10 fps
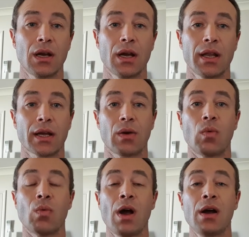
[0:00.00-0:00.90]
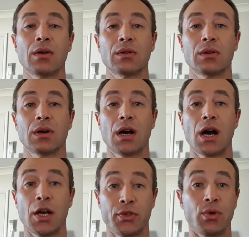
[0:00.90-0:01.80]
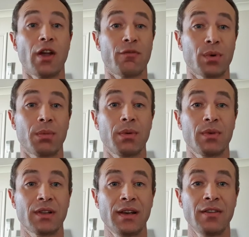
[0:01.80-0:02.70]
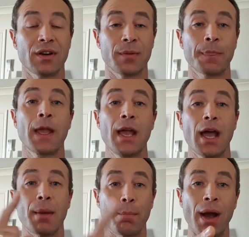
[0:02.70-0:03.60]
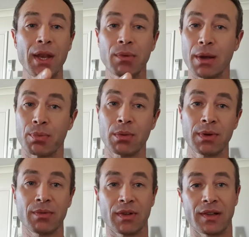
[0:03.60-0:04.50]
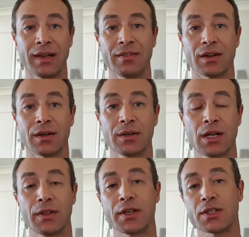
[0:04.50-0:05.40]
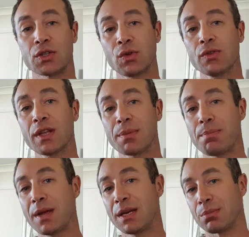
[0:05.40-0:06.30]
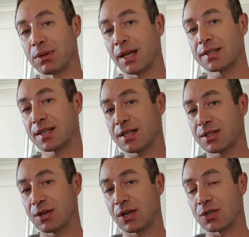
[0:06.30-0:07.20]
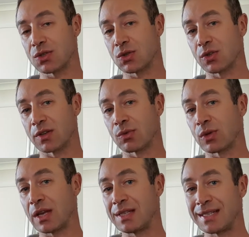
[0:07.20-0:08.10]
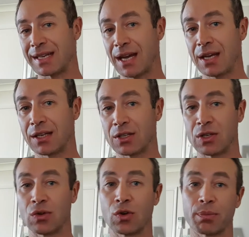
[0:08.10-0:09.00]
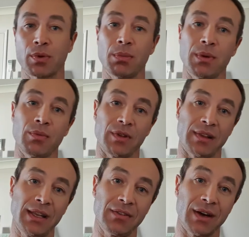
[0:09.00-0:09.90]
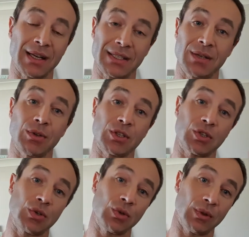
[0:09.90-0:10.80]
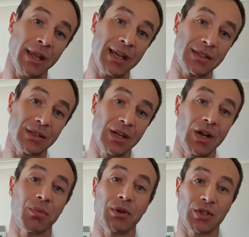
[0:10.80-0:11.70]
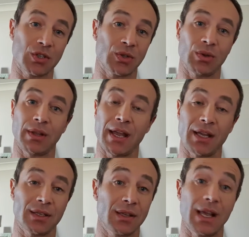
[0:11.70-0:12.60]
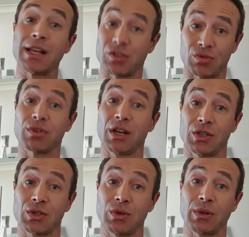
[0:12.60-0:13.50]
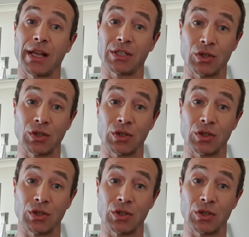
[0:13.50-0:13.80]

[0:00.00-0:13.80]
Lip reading: And like, wow, I do have problem with liver. And by the way, problem with liver, there's not that many blood tests you can do that would indicate that you got problem with liver until it's too late. When it's too late, it's really too late.